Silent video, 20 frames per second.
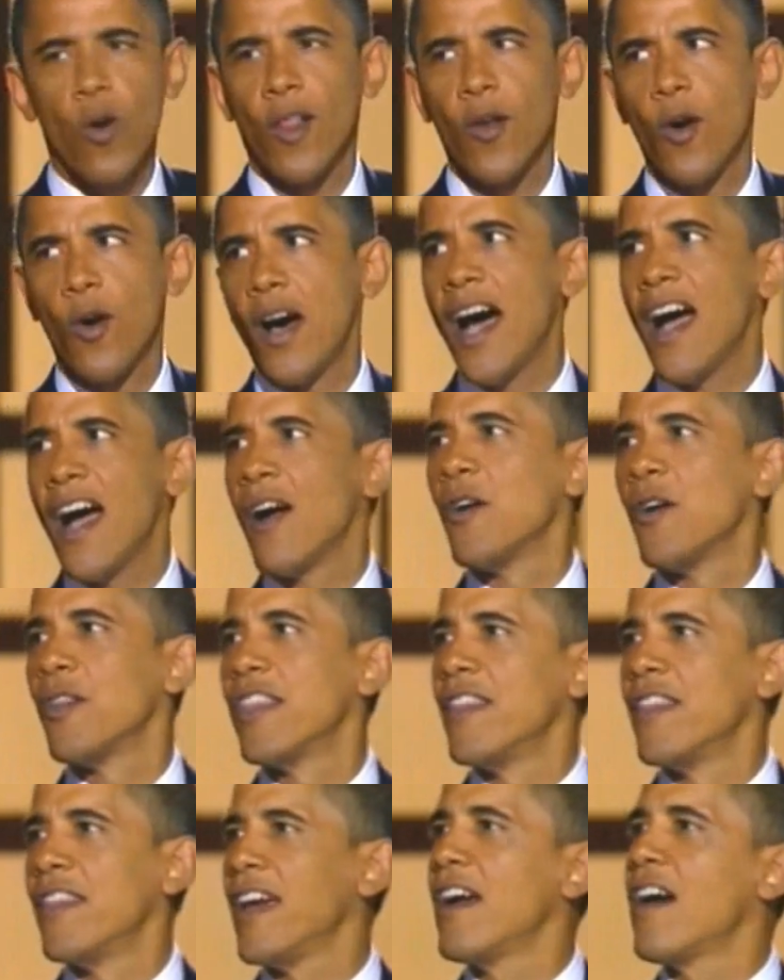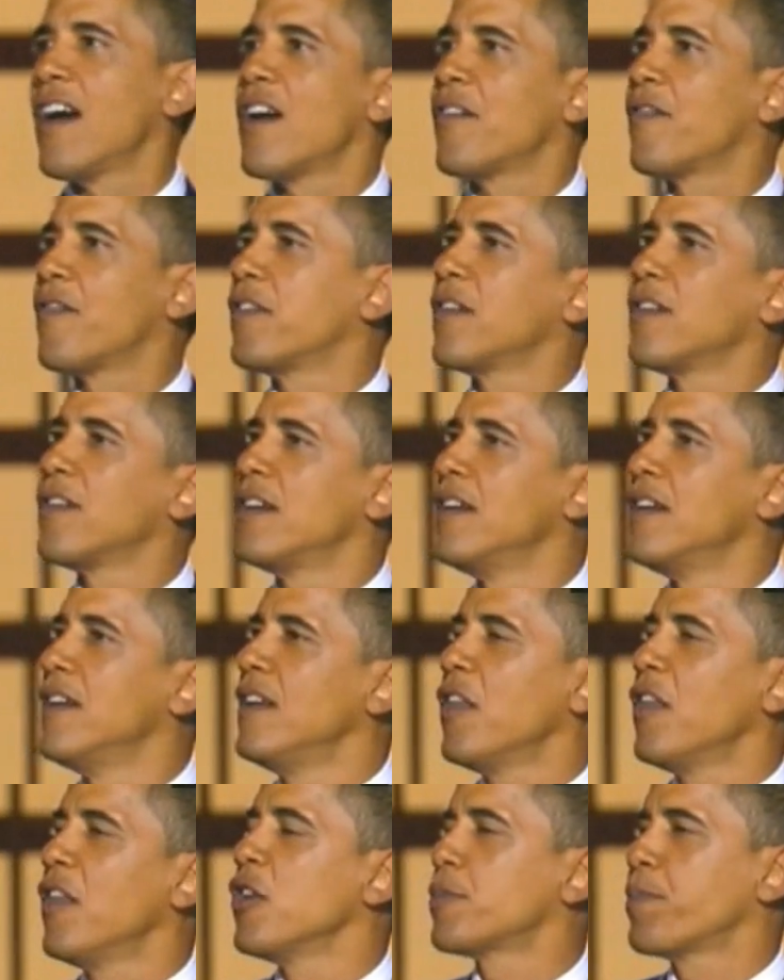in rural Ohio than they are for
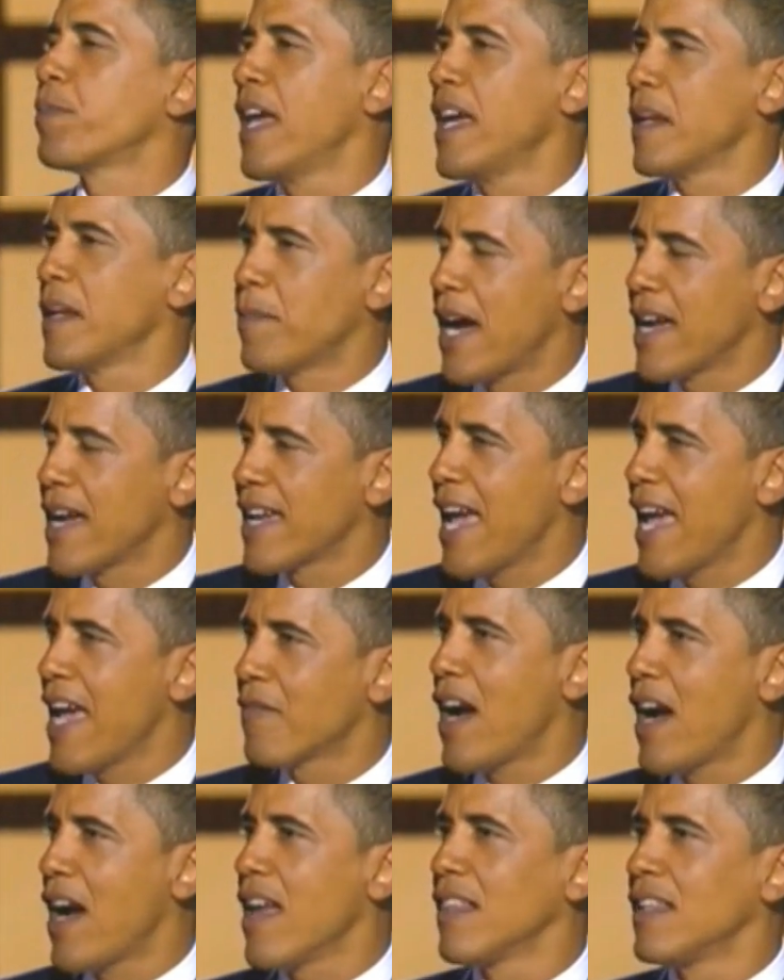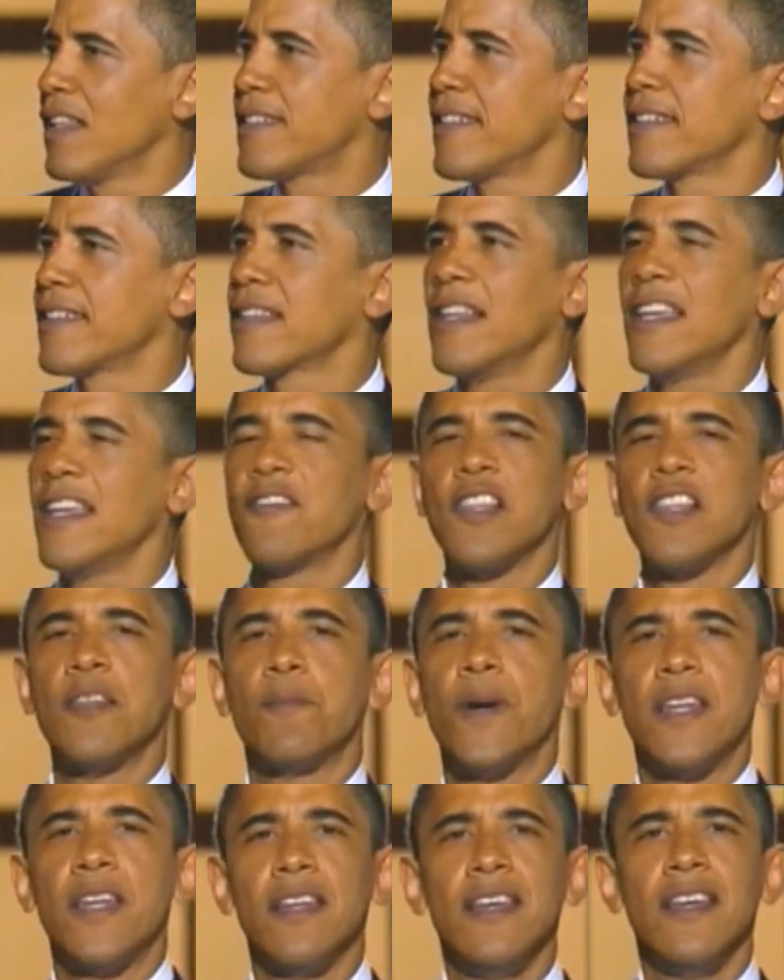those plagued by gang violence in
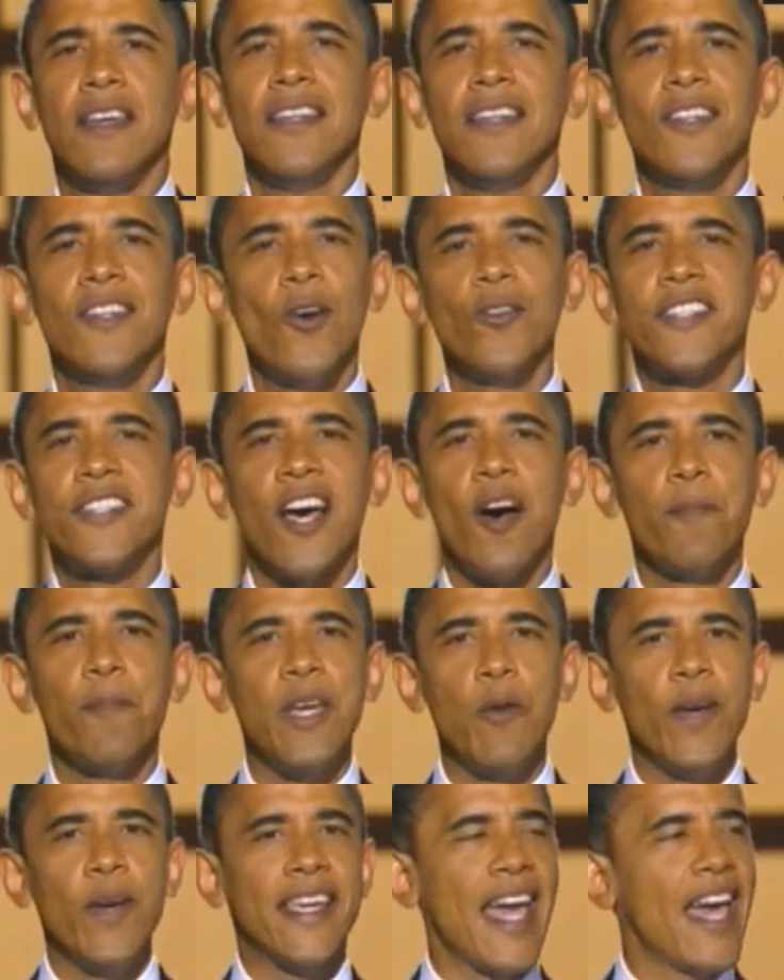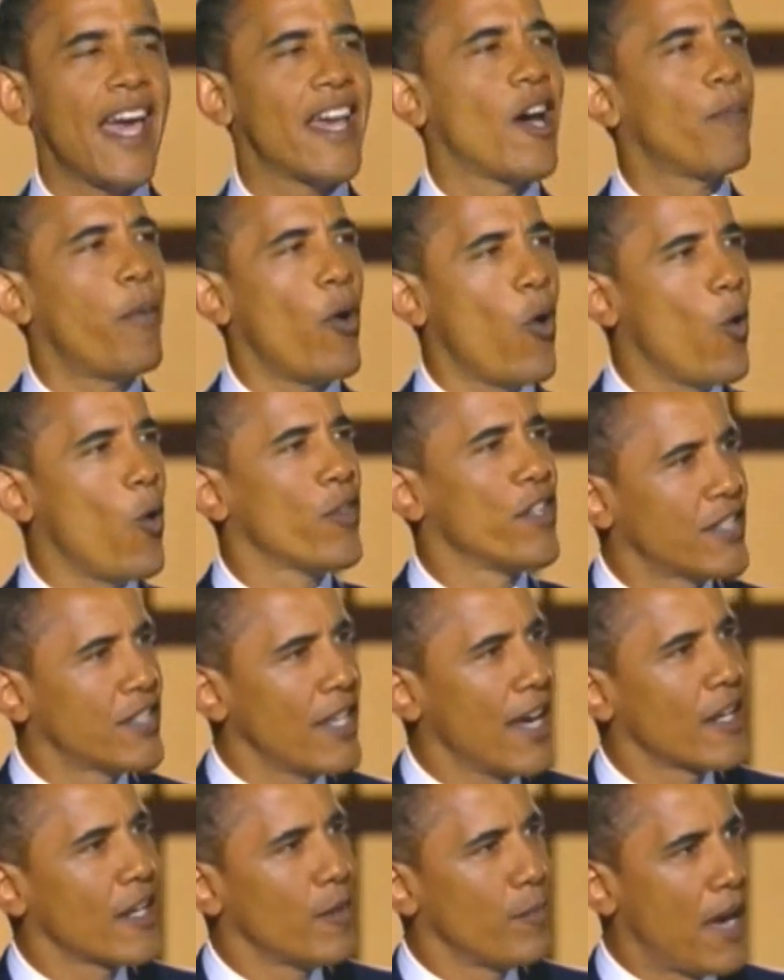Cleveland, but don't tell me we can't uphold the
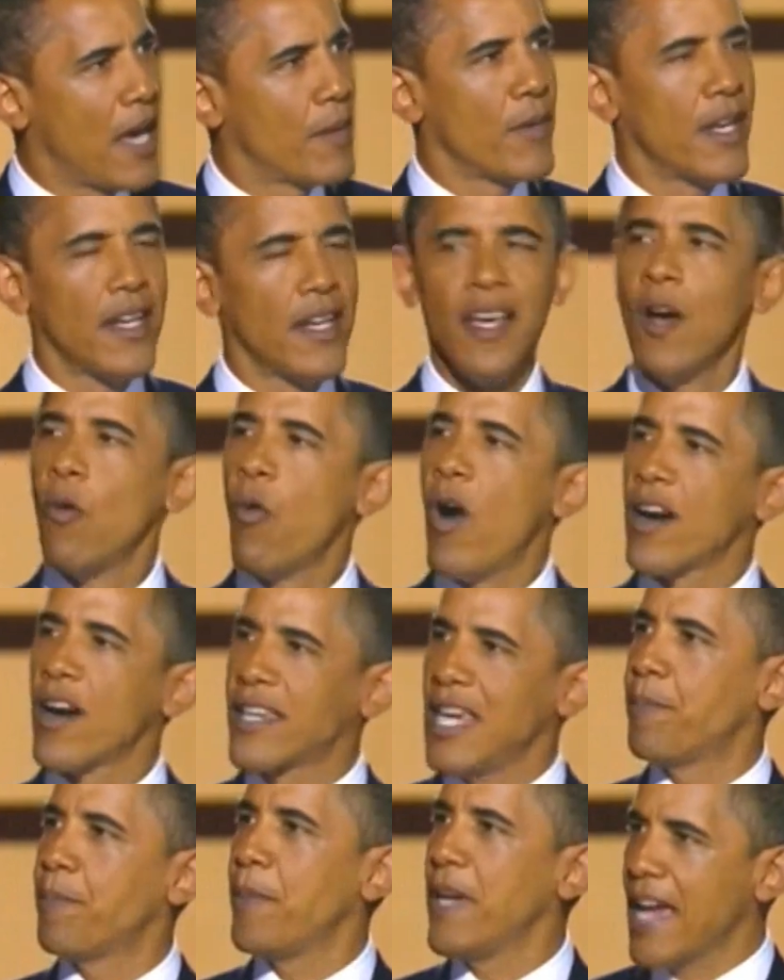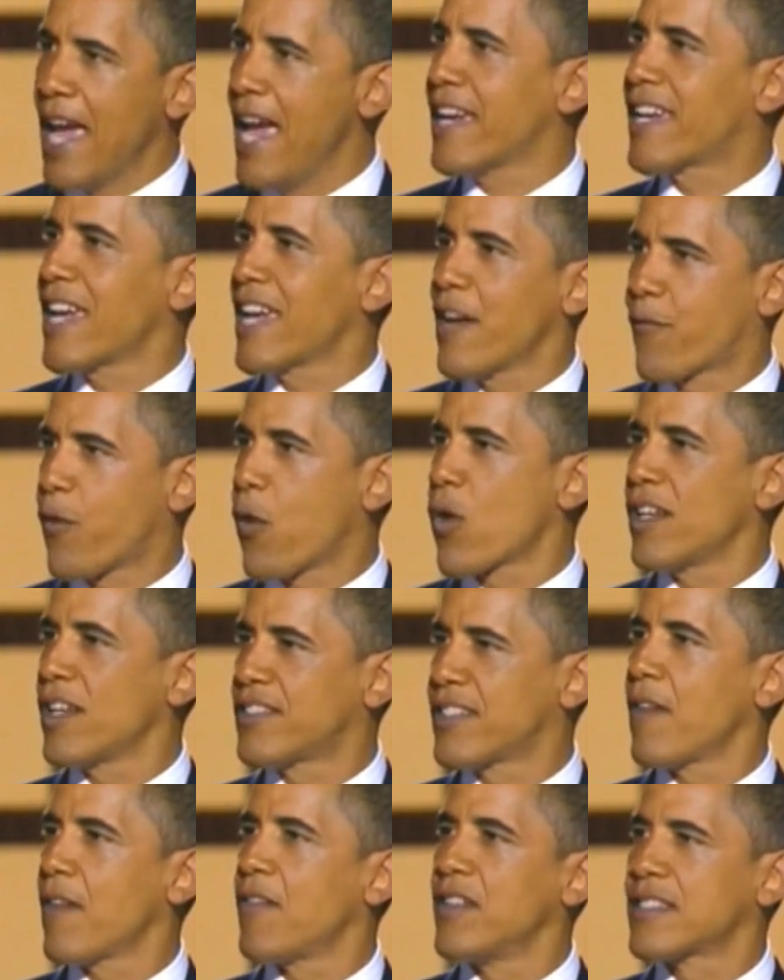Second Amendment while keeping
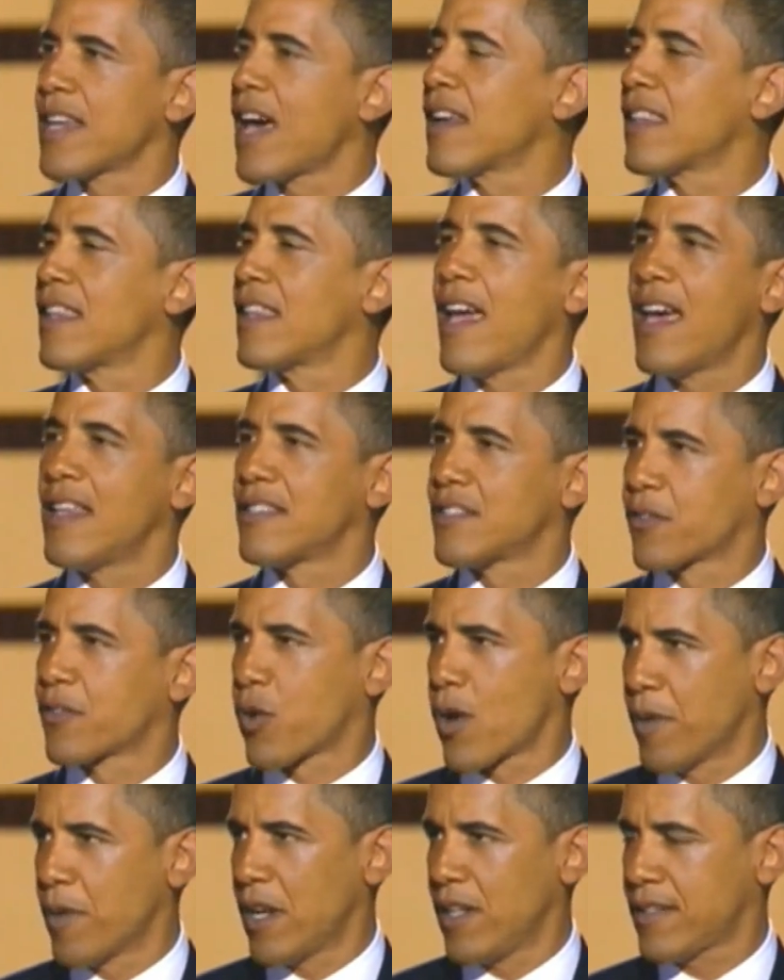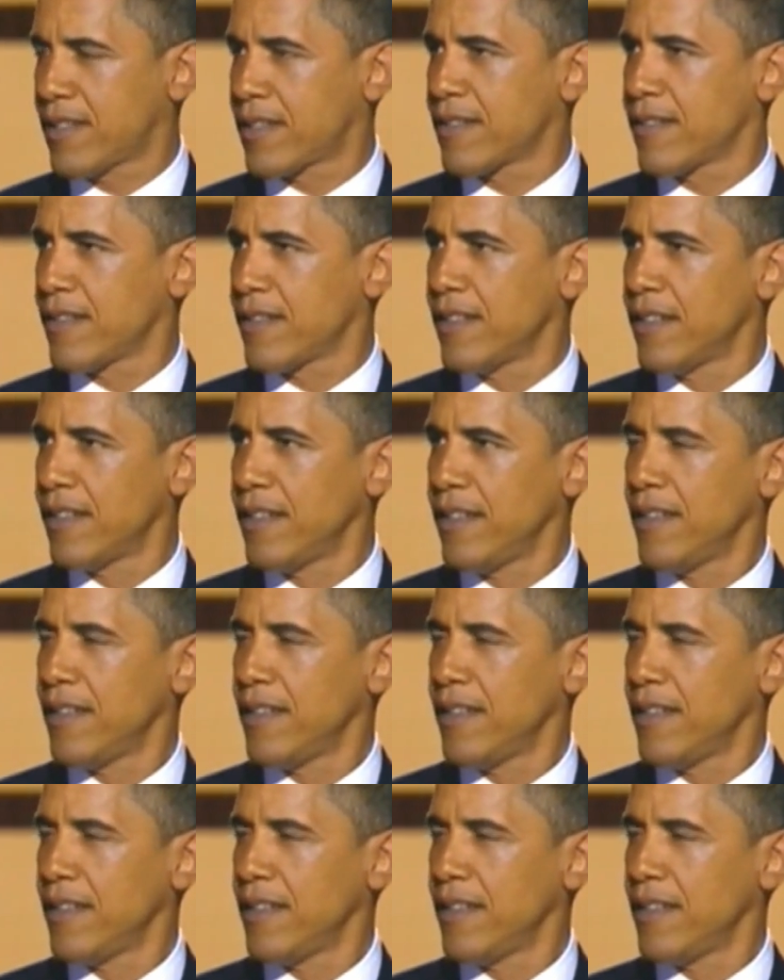AK-47s out of the hands of criminals.